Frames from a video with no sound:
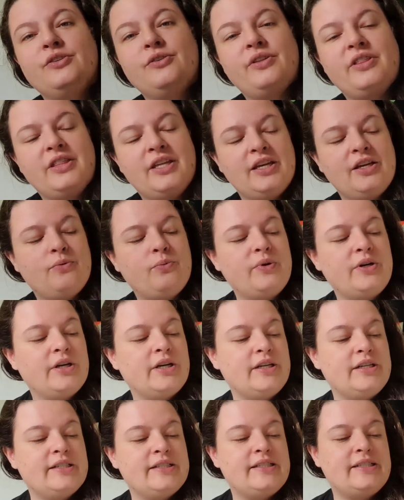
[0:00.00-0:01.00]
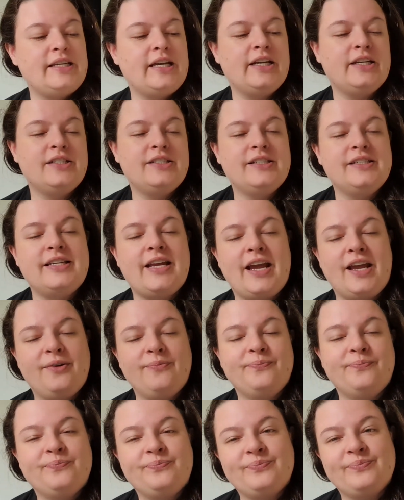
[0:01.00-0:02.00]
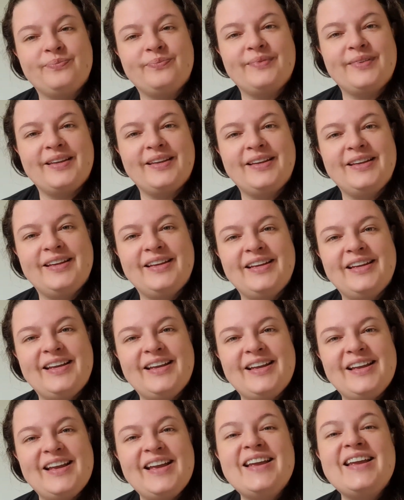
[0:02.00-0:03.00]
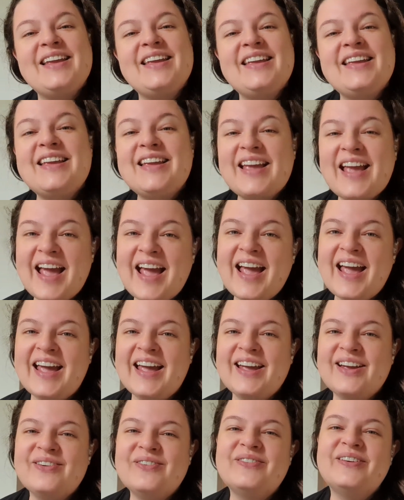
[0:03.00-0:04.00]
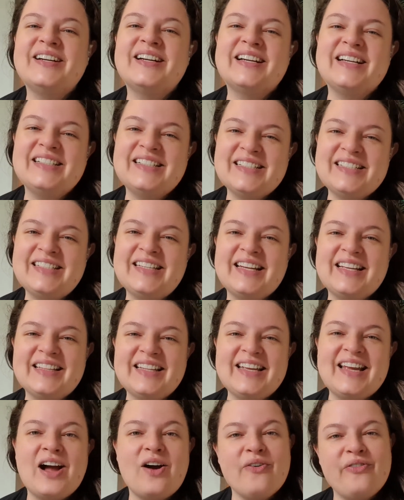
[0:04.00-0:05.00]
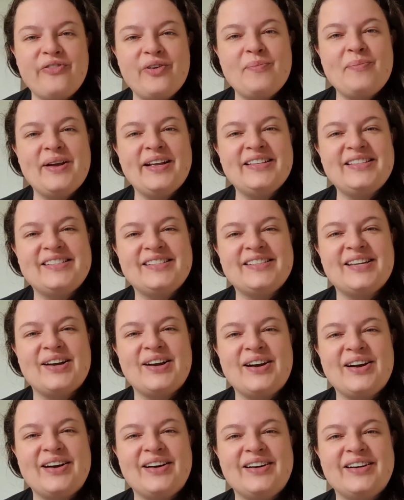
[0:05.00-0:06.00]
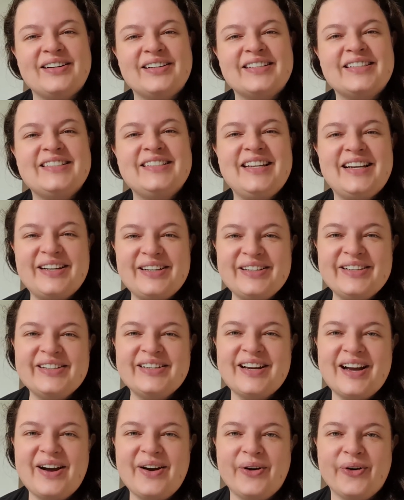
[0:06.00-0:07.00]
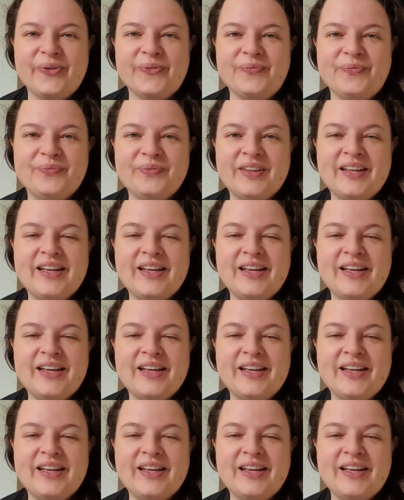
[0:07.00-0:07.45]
you think we're gonna sing today? Yay, we're gonna sing the alphabet song. There you go.